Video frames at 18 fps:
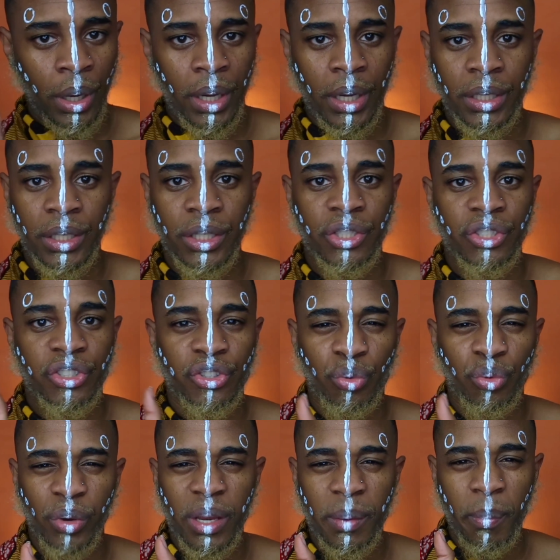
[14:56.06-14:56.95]
And these
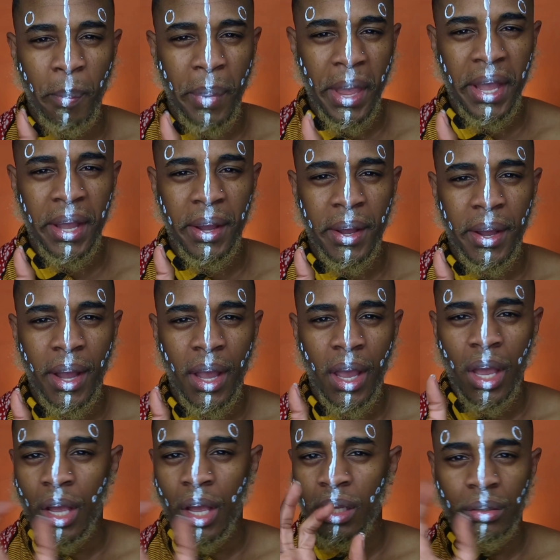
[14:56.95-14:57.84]
three big
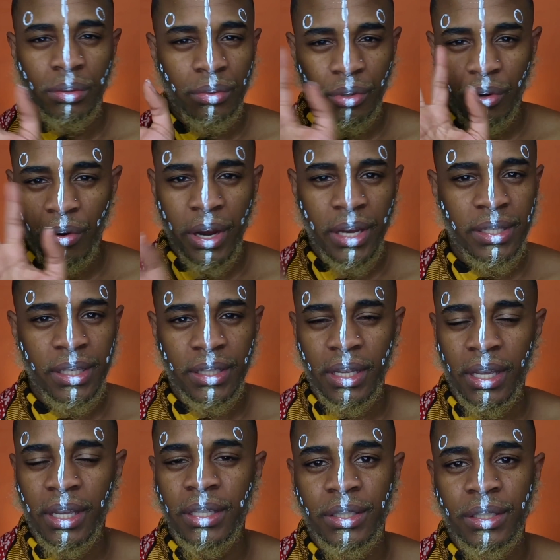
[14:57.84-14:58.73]
crazy
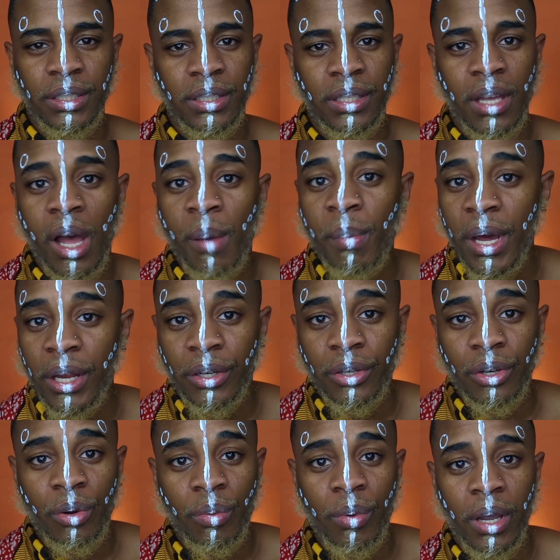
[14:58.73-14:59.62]
things just come out
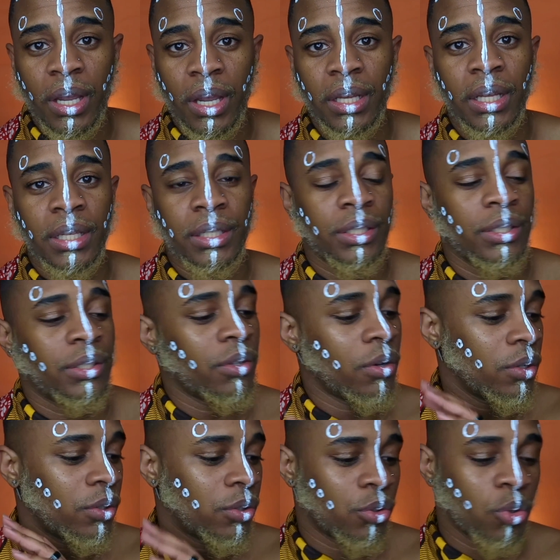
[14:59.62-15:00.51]
of nowhere and they just
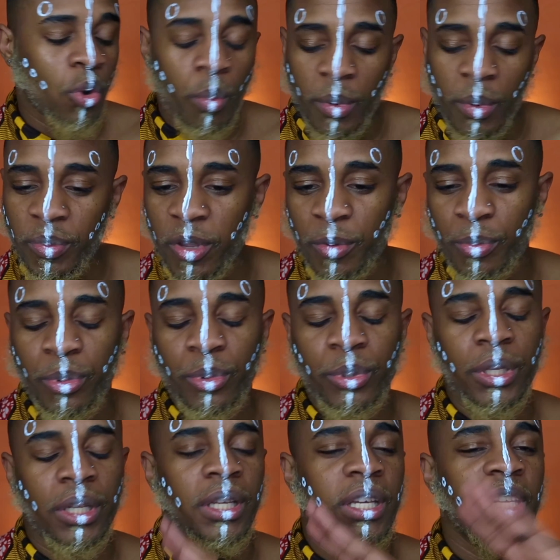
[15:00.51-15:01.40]
start storming
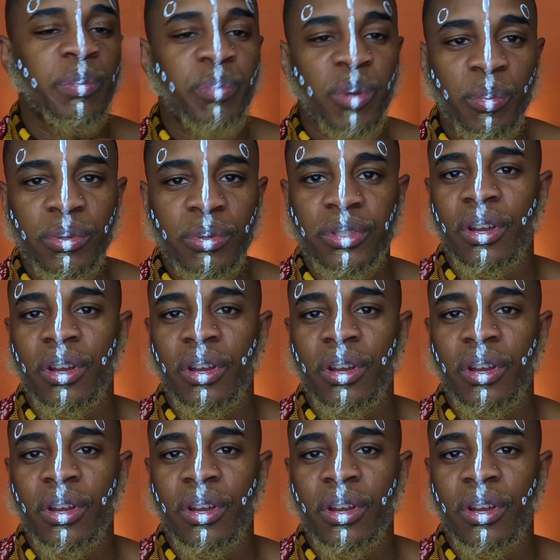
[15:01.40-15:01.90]
people. Then his people